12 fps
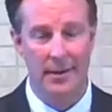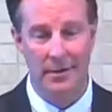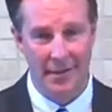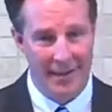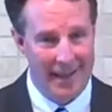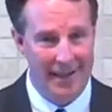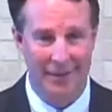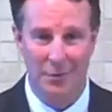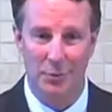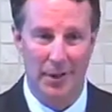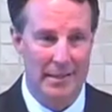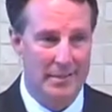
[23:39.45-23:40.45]
Again,
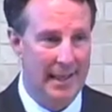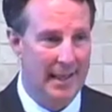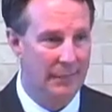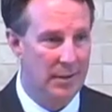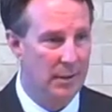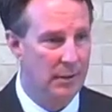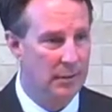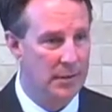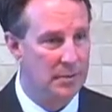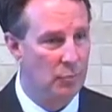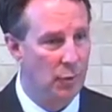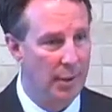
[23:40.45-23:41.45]
great to have you here
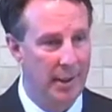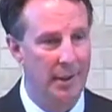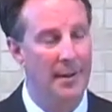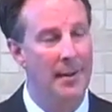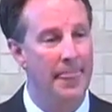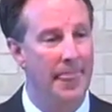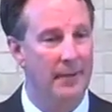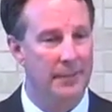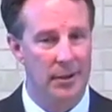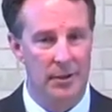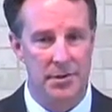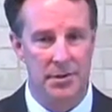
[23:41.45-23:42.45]
this morning. If
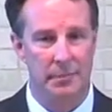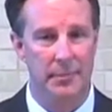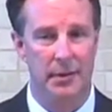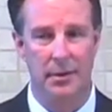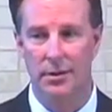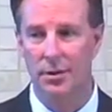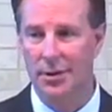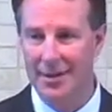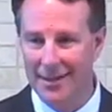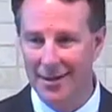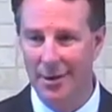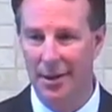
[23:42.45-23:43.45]
there's something that you're
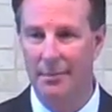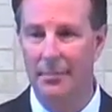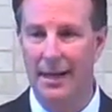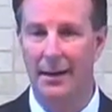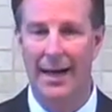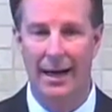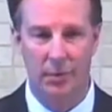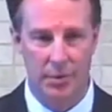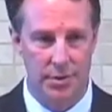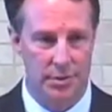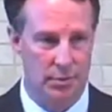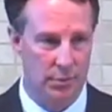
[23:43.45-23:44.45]
hearing about our
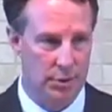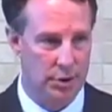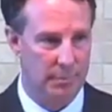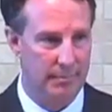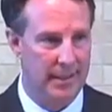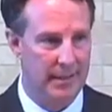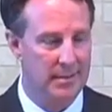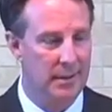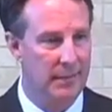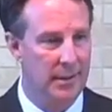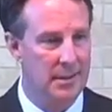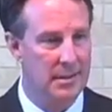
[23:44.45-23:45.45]
stewardship
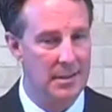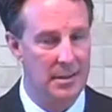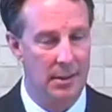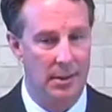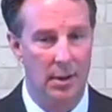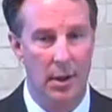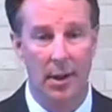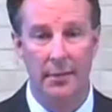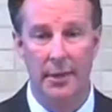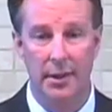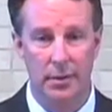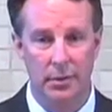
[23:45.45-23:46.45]
activities here
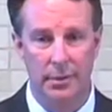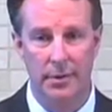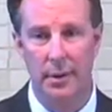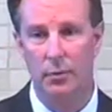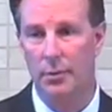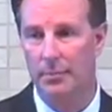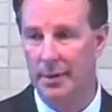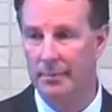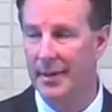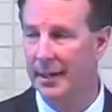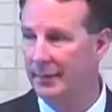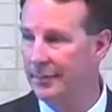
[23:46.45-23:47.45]
that you think would be
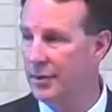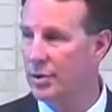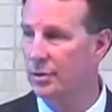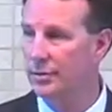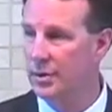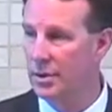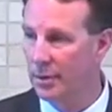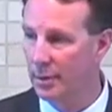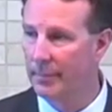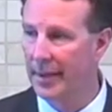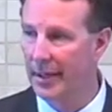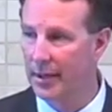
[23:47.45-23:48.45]
beneficial to your
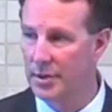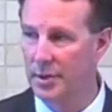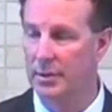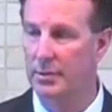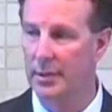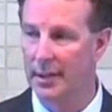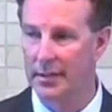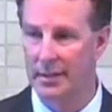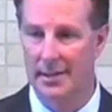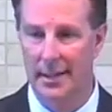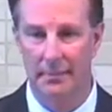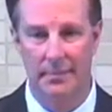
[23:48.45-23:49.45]
parish that you'd like to
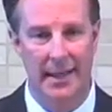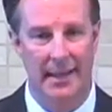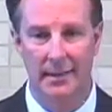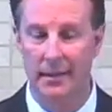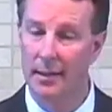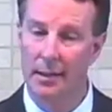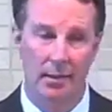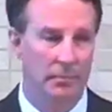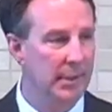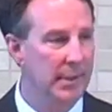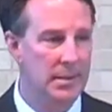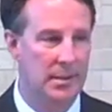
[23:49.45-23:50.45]
take back,
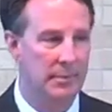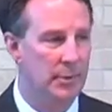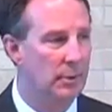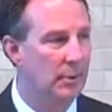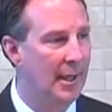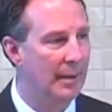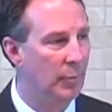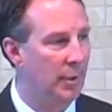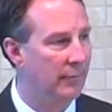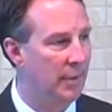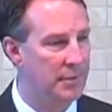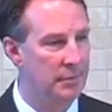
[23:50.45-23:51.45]
please come and grab one
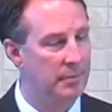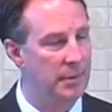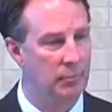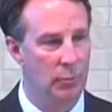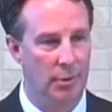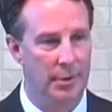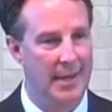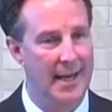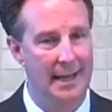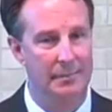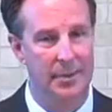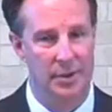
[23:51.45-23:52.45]
of us. We'd be more than
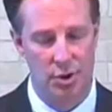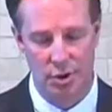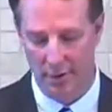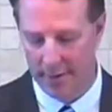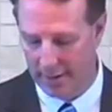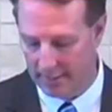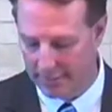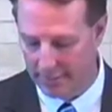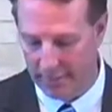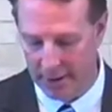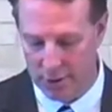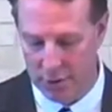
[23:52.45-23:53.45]
happy to share that
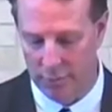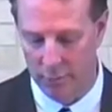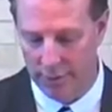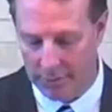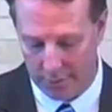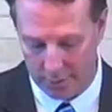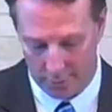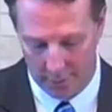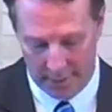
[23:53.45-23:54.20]
information with you.